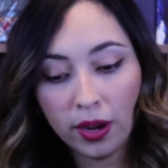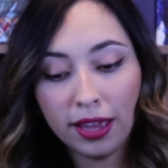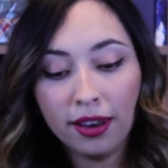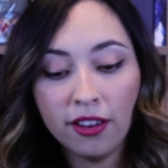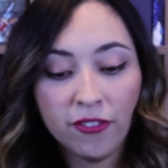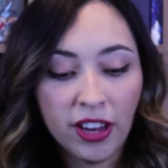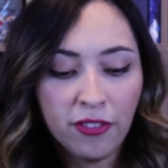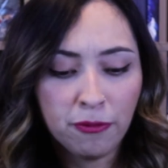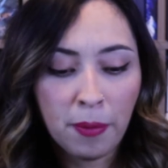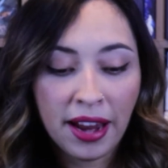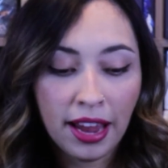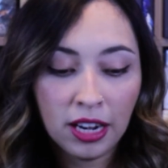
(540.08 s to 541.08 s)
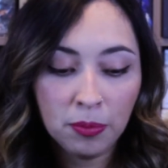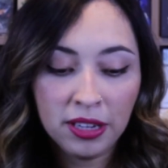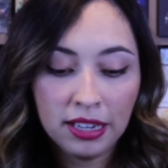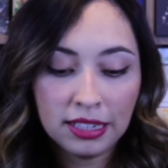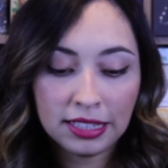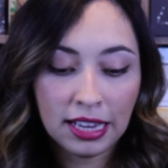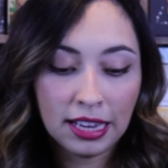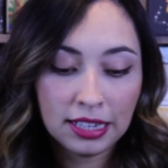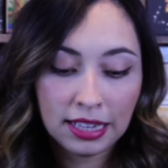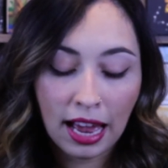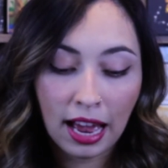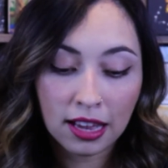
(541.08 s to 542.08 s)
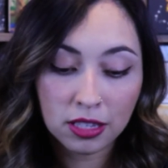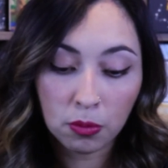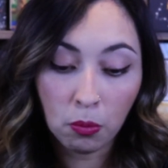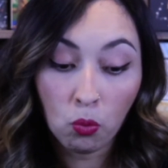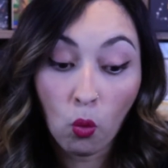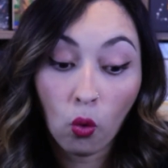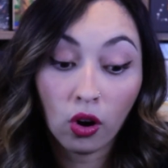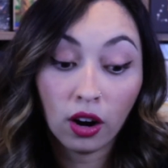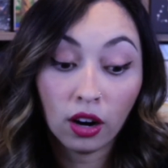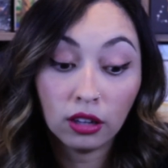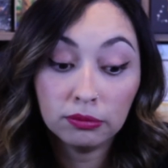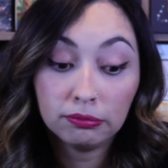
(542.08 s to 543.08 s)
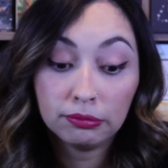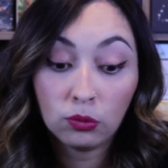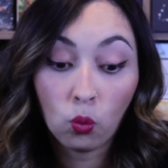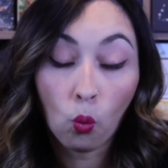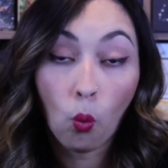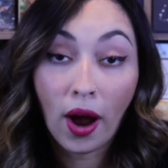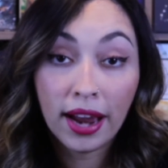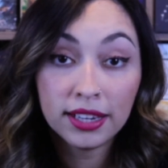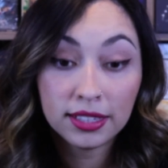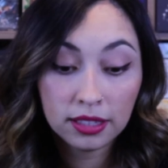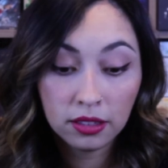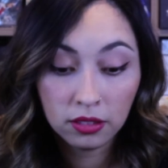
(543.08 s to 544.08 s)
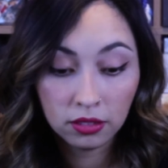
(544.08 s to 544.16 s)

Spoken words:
and if my enemy has more white